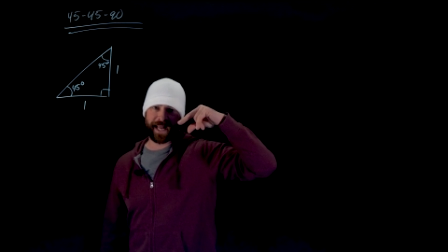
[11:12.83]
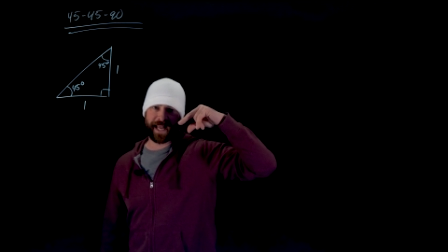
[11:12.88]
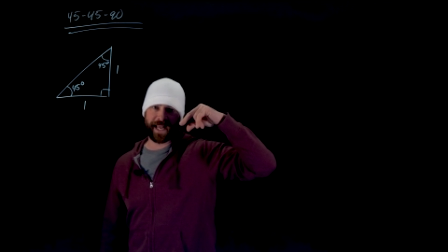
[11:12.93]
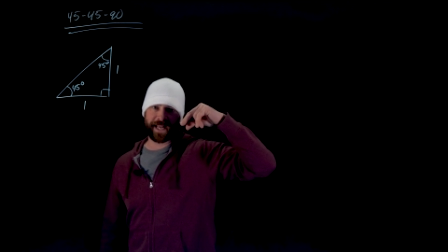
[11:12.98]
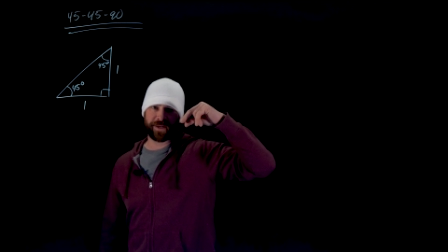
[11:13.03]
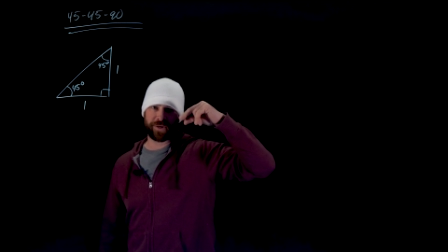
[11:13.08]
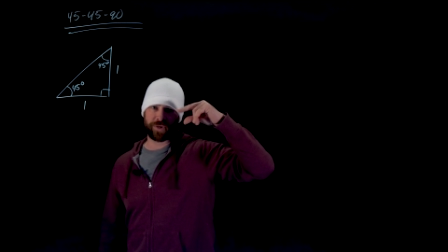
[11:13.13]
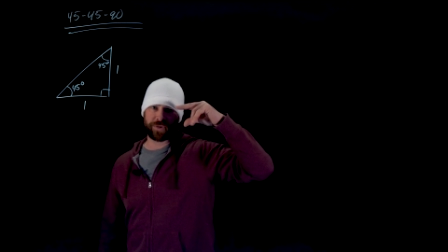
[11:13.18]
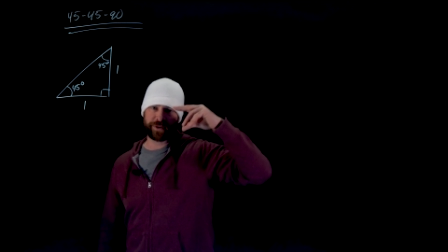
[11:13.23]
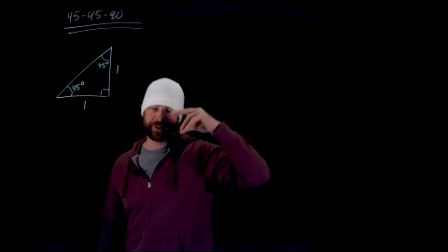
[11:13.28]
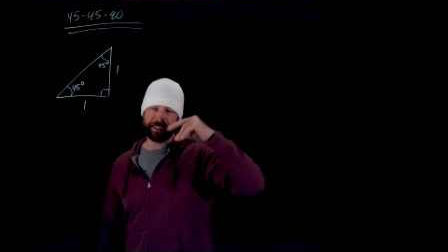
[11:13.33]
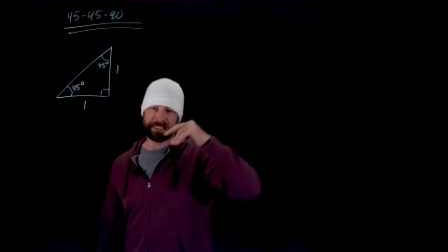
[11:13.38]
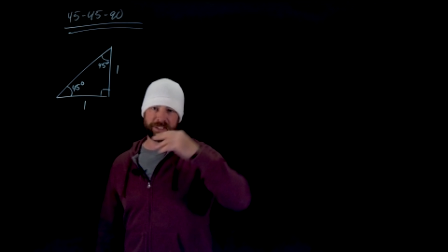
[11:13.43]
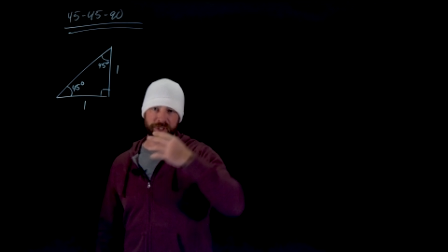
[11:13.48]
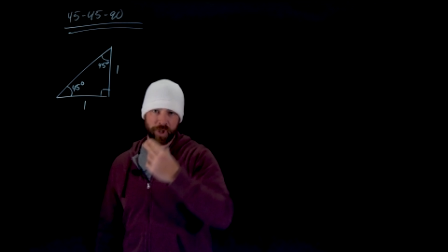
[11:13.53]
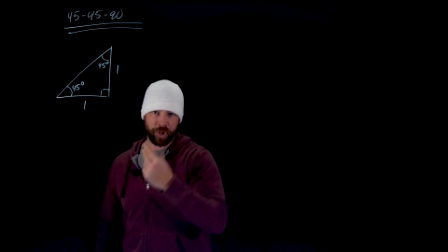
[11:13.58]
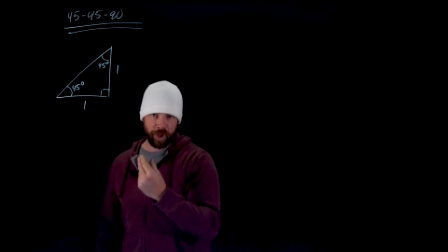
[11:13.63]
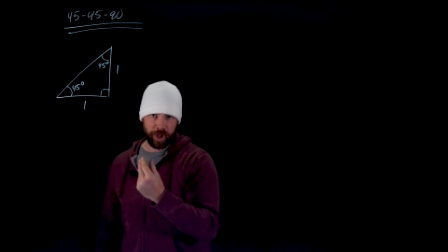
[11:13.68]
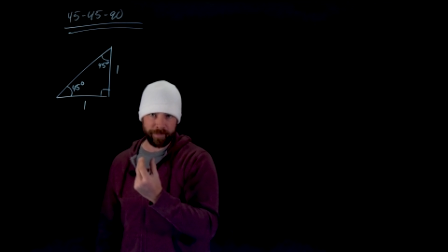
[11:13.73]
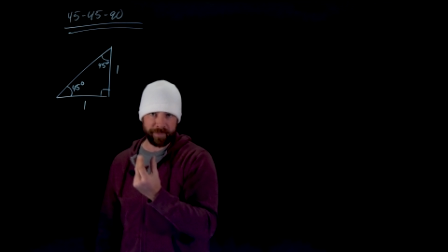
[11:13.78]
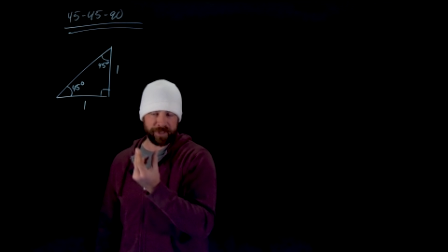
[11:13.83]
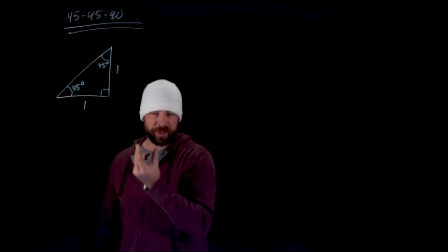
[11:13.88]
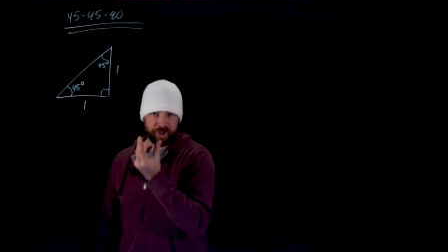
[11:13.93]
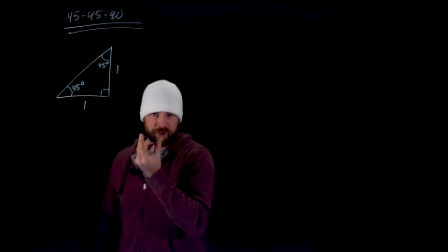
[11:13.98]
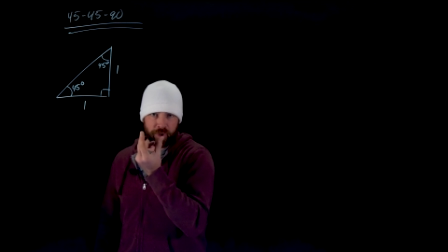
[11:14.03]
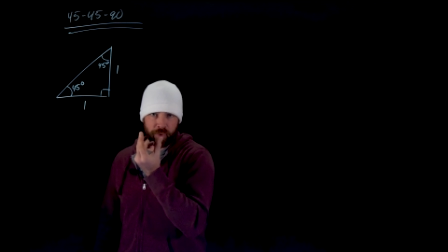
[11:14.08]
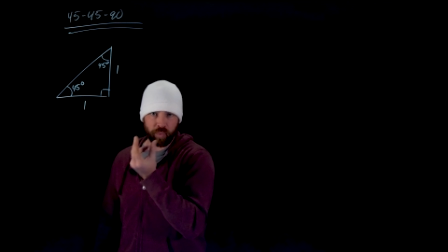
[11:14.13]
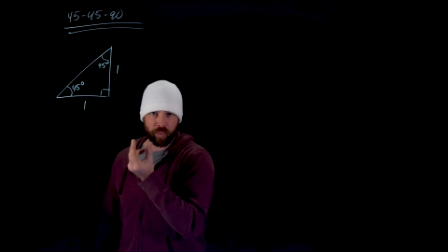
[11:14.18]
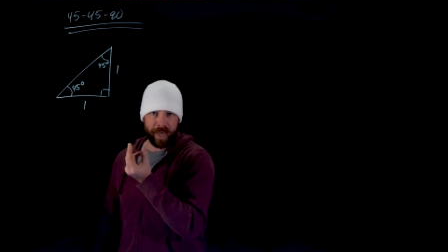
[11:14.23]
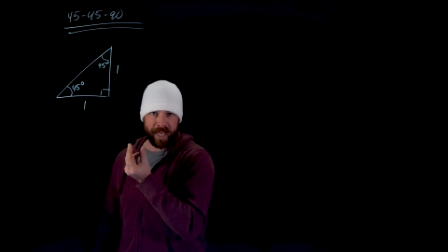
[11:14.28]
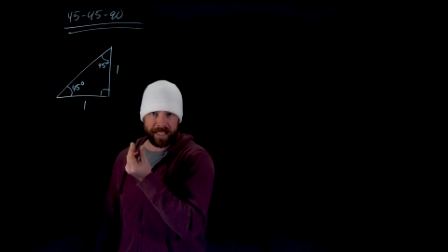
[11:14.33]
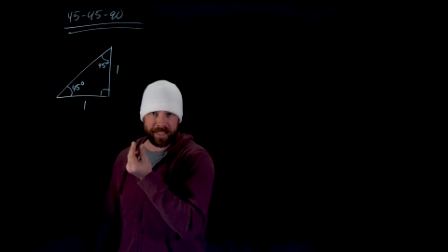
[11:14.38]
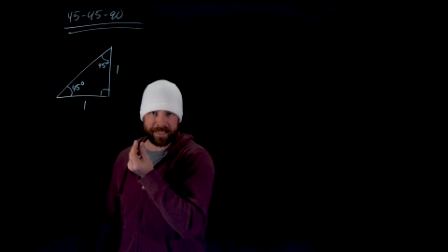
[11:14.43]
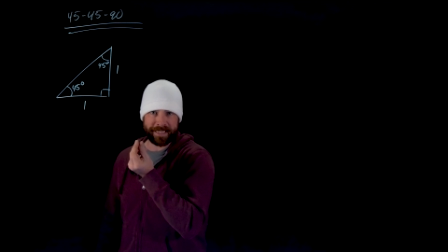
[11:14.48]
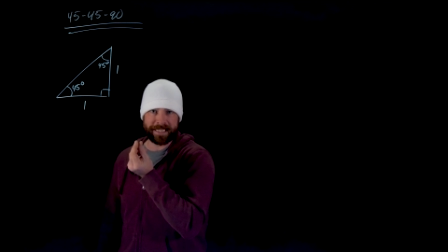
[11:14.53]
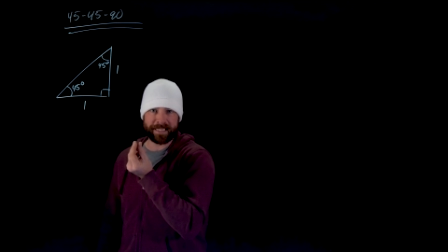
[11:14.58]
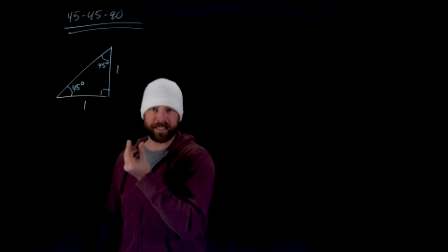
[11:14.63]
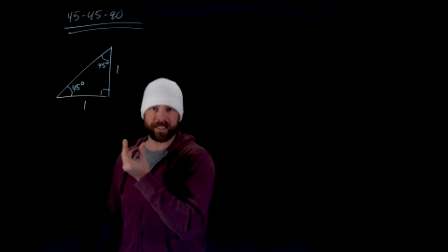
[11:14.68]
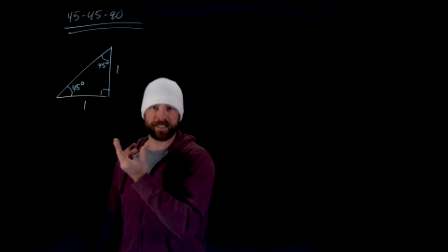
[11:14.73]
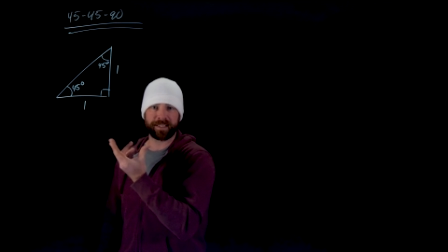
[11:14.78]
angle determines
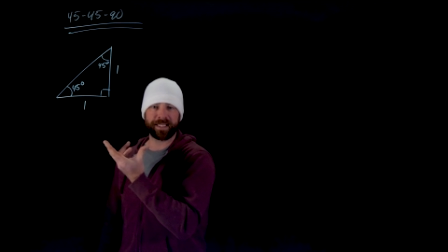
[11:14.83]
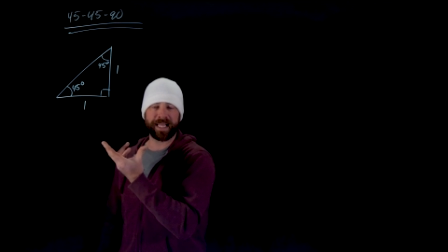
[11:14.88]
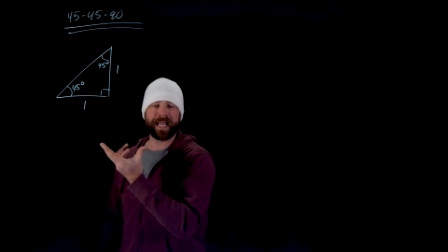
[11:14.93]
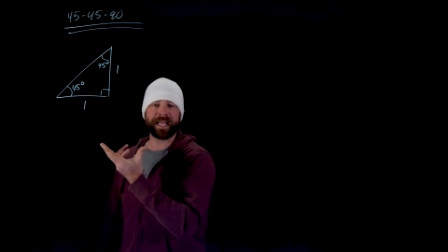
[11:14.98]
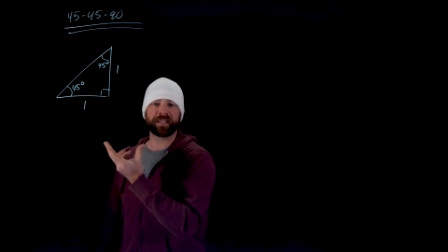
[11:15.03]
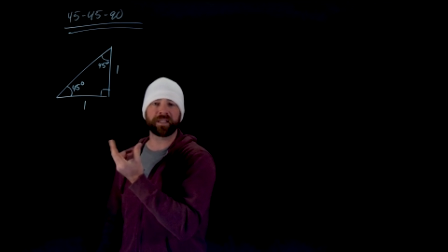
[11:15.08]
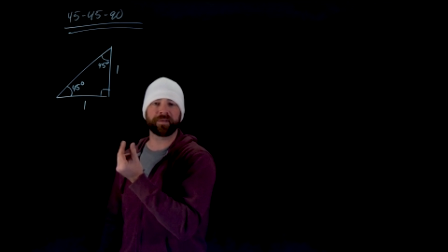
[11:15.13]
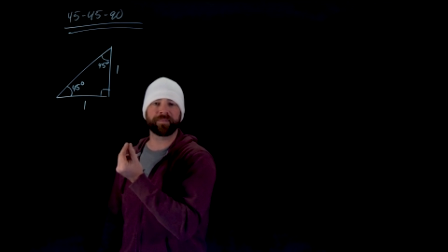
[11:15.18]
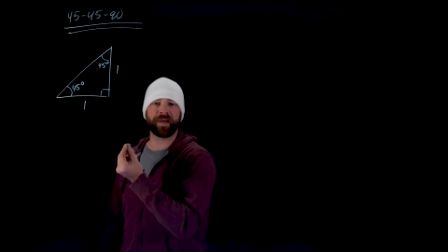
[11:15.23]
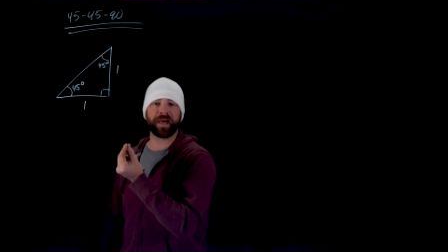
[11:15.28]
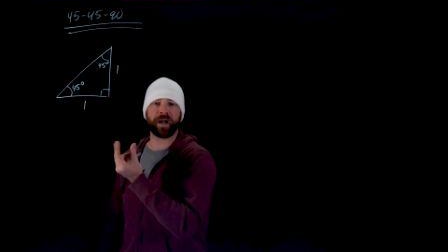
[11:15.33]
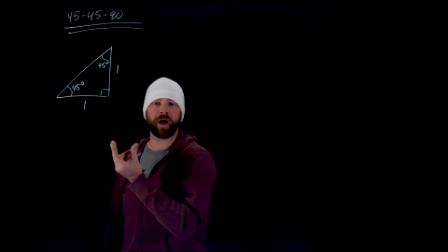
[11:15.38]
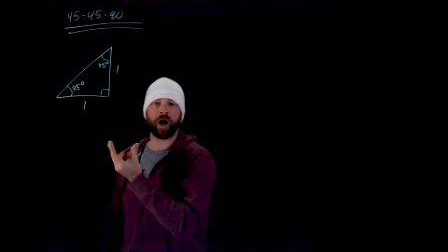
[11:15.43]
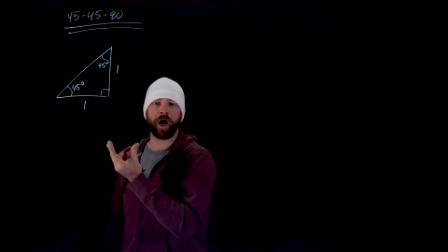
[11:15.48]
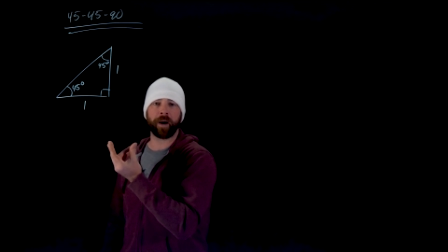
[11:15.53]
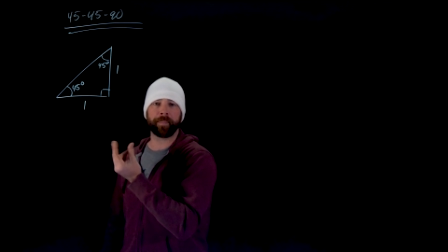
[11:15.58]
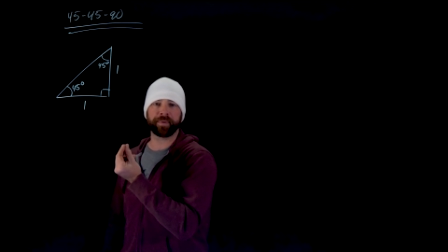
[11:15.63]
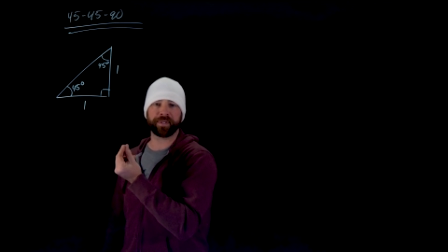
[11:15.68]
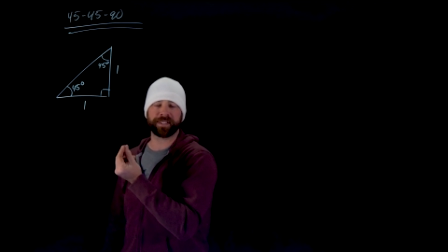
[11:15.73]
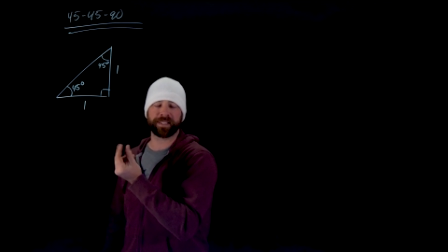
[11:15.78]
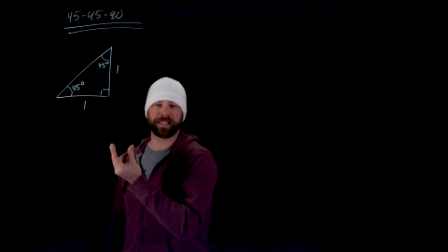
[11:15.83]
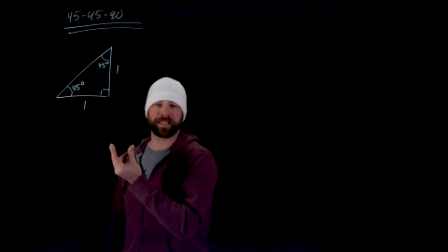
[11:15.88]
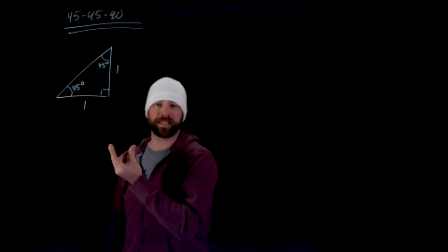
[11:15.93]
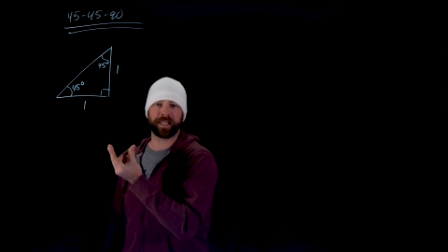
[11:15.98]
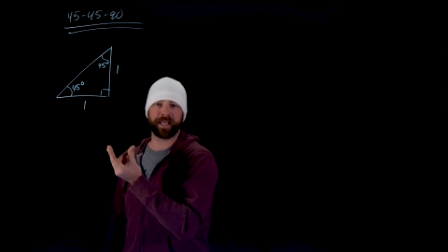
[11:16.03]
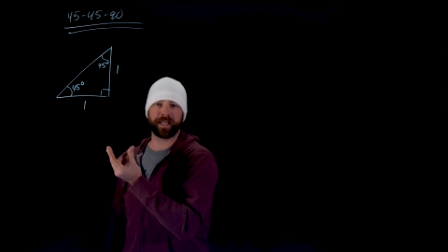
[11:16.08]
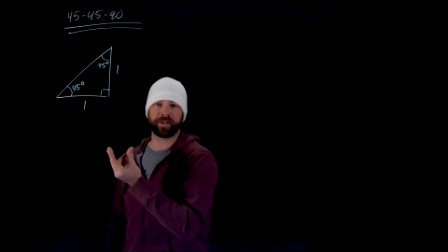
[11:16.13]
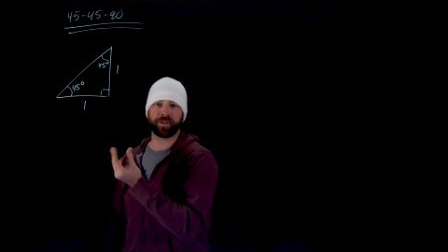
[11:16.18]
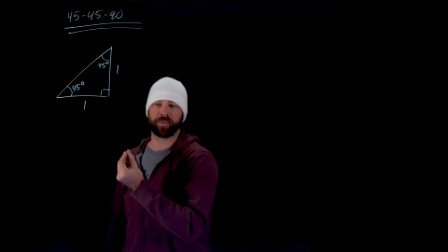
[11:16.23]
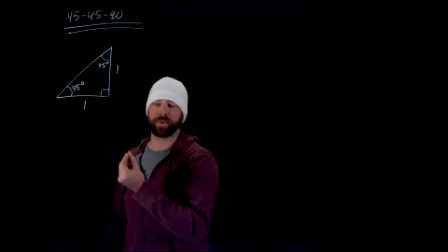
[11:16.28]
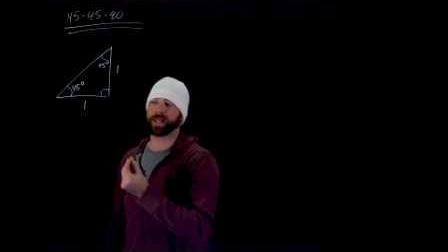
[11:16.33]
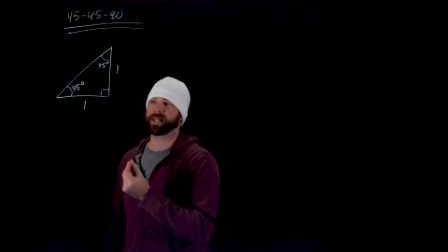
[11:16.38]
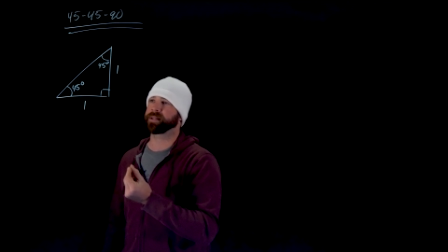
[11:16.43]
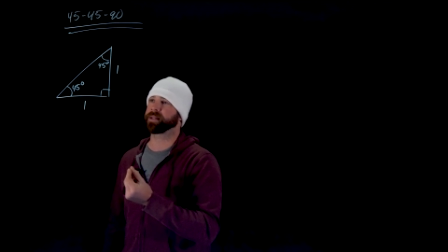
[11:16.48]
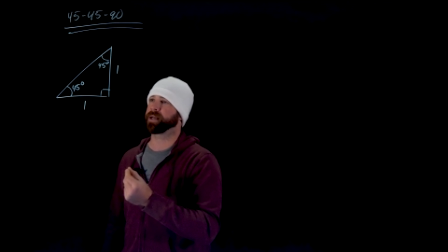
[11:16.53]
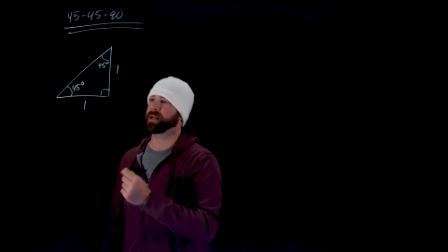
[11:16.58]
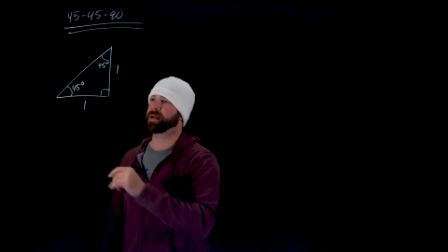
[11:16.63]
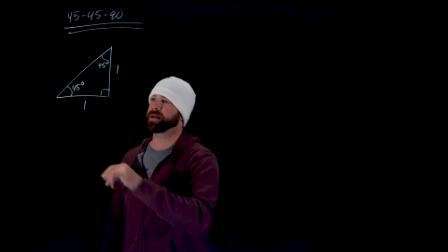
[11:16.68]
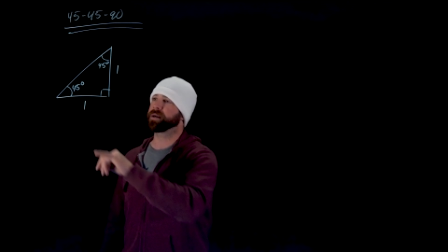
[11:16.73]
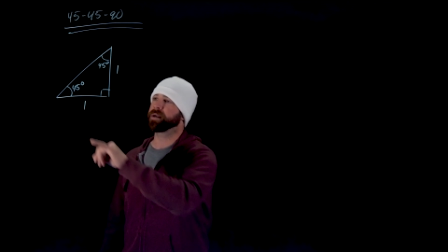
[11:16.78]
directly the length of that opposite length right
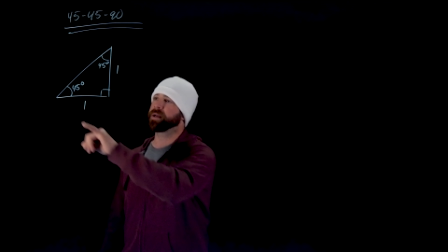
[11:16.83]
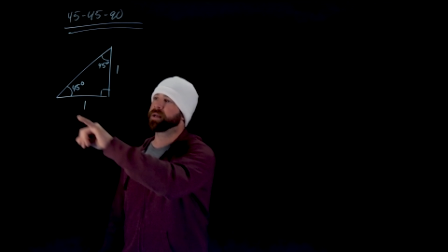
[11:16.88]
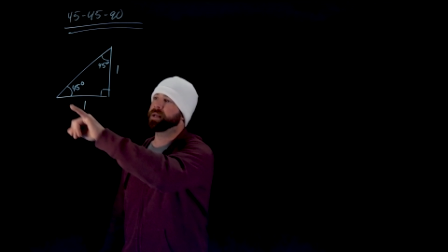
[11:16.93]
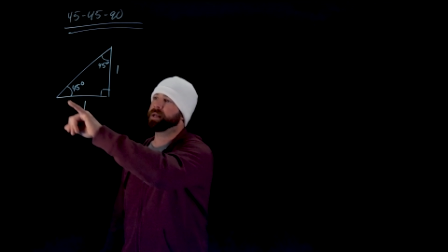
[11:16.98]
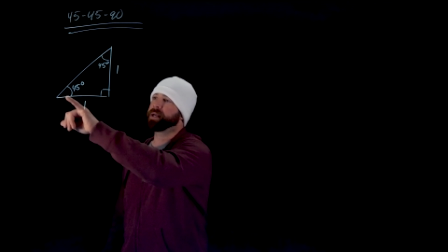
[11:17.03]
there.